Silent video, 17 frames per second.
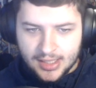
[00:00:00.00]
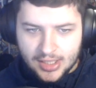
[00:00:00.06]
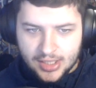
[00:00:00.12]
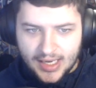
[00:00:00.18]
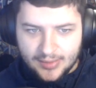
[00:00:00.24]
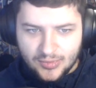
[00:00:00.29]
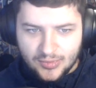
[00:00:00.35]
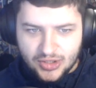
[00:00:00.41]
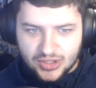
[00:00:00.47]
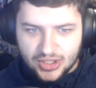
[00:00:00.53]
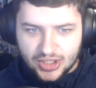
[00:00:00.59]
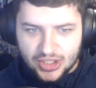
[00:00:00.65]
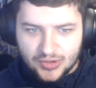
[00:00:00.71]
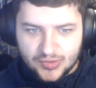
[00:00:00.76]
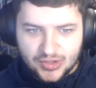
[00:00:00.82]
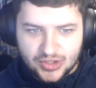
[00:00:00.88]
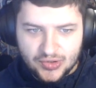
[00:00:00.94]
So I'm just
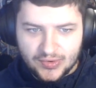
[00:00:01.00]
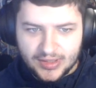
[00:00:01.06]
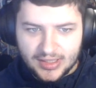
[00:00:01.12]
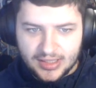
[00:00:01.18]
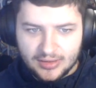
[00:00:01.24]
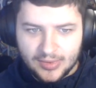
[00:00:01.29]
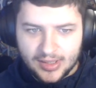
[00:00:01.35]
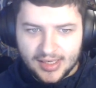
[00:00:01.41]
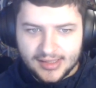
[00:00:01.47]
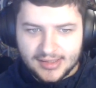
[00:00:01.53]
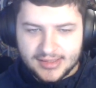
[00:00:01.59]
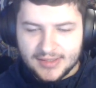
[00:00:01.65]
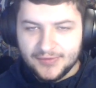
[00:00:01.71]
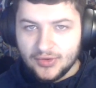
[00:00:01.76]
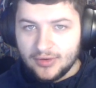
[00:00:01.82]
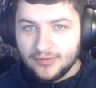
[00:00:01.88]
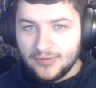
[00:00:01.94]
going to use 2 gigabytes.
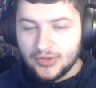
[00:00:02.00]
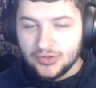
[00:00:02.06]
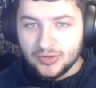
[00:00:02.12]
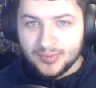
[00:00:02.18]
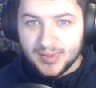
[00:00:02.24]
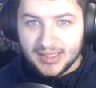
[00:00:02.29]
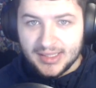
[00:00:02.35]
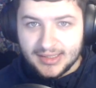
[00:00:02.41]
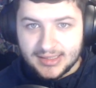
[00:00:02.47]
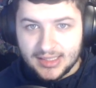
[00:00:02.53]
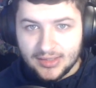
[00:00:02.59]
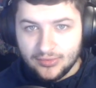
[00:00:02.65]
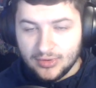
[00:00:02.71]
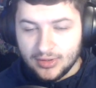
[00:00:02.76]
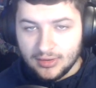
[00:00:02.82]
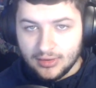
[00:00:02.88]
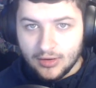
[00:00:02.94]
If you have a good PC
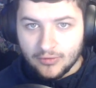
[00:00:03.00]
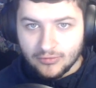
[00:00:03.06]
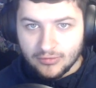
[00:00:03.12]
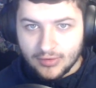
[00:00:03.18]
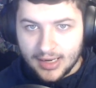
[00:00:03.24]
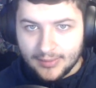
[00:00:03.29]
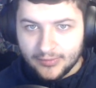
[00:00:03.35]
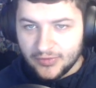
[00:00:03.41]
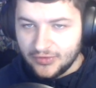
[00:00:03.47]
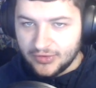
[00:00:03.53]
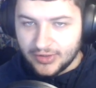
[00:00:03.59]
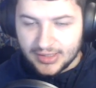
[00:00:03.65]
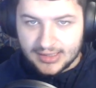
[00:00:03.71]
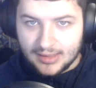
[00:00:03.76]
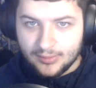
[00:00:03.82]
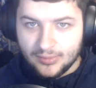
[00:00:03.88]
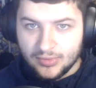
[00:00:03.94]
with a lot of RAM, for an
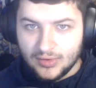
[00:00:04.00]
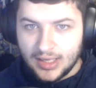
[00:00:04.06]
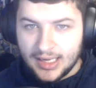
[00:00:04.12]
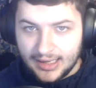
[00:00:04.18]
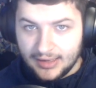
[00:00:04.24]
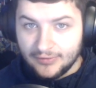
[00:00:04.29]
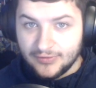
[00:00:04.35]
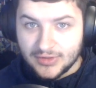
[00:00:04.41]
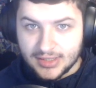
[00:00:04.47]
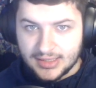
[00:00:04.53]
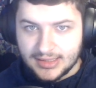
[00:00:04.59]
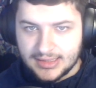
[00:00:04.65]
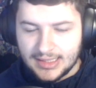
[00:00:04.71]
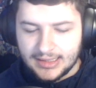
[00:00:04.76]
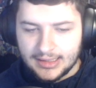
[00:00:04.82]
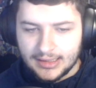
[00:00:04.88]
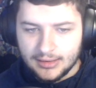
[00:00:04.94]
example, I have
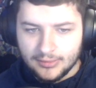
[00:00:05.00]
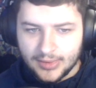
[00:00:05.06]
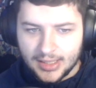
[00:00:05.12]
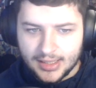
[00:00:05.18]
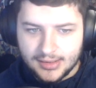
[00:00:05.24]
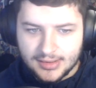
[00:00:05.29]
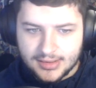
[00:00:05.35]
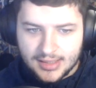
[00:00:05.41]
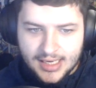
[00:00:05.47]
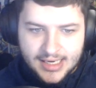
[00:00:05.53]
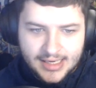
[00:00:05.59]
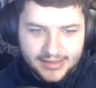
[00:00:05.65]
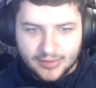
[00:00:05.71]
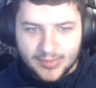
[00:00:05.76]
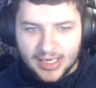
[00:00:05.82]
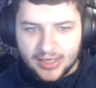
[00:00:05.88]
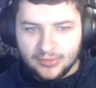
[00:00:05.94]
16 gigabytes,
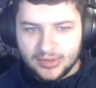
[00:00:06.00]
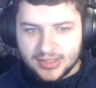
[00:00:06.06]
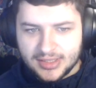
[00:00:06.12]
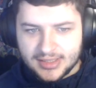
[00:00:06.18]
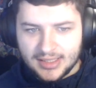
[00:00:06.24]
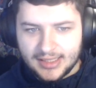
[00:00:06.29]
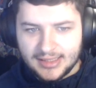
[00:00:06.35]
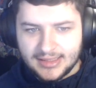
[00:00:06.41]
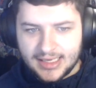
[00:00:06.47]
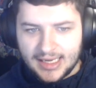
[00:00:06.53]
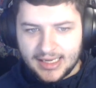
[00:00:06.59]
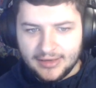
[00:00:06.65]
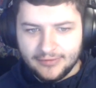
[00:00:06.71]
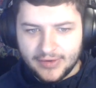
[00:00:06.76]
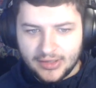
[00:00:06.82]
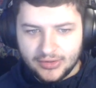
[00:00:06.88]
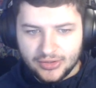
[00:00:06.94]
then you might want to select a
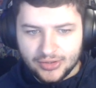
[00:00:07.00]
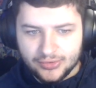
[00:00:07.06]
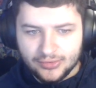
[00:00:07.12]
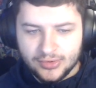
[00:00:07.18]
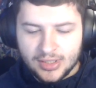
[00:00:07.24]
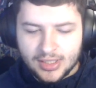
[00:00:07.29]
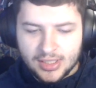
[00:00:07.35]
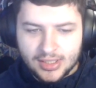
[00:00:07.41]
higher value.